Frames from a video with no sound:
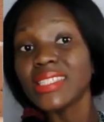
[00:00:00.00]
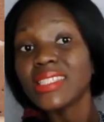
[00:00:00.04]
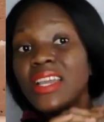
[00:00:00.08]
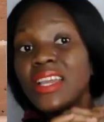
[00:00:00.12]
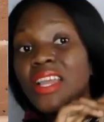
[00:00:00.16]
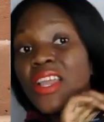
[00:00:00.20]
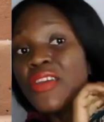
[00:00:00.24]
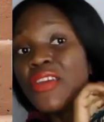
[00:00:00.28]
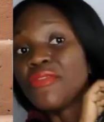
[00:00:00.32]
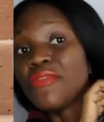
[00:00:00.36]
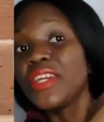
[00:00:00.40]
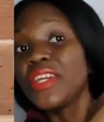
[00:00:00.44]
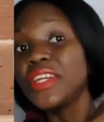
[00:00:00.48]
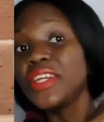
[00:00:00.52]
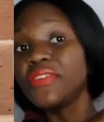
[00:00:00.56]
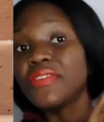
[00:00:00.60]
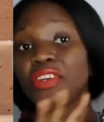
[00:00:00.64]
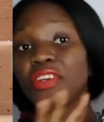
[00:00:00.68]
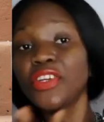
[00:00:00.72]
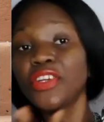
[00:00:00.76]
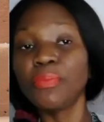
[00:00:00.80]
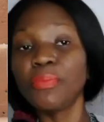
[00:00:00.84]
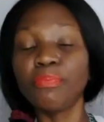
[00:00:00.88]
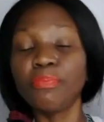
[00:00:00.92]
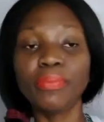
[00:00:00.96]
Very, very
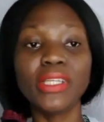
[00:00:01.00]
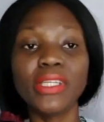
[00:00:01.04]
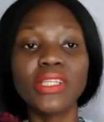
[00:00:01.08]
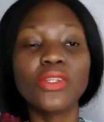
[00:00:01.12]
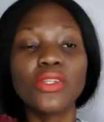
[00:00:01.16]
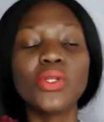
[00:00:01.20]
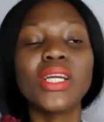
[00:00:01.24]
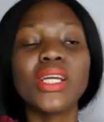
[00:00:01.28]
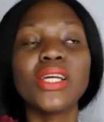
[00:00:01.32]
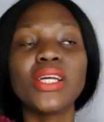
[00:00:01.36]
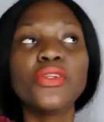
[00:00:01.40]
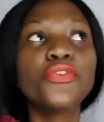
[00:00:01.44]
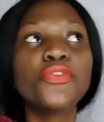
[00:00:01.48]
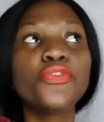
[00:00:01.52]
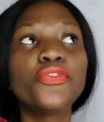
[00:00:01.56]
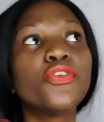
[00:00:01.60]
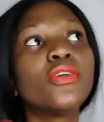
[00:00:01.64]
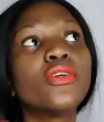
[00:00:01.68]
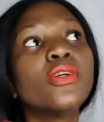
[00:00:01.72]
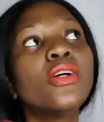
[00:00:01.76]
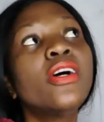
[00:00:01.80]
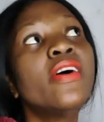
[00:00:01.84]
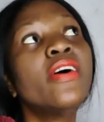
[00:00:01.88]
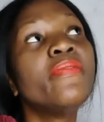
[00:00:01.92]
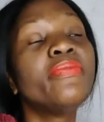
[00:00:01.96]
big. You can look for
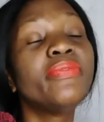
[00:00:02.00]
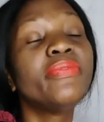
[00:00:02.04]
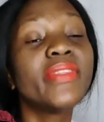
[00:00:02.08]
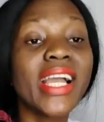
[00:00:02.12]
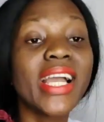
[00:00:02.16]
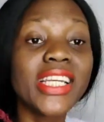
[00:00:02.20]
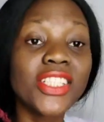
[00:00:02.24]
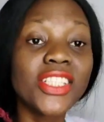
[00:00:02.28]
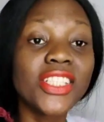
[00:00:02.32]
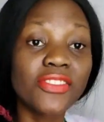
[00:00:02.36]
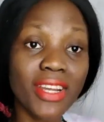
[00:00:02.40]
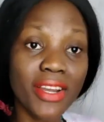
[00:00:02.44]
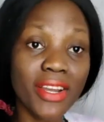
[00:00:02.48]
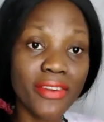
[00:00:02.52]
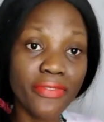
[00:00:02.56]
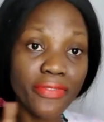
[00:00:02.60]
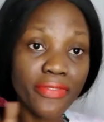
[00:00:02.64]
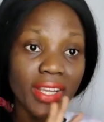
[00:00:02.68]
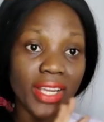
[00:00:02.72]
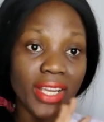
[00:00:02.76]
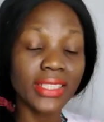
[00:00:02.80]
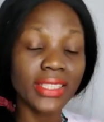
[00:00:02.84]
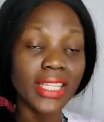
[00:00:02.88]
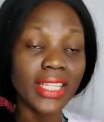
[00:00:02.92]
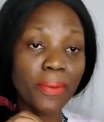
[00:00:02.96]
nice raffia
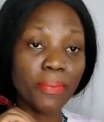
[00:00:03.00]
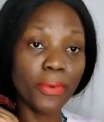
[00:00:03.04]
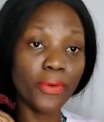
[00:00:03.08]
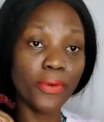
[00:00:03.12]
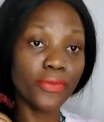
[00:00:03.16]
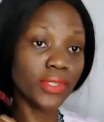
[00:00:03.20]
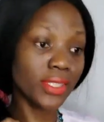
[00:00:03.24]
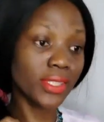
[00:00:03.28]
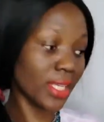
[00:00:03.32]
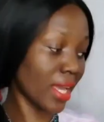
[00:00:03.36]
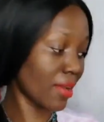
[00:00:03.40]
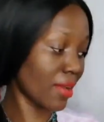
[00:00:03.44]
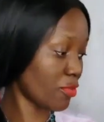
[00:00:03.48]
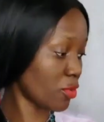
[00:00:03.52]
type of scarf.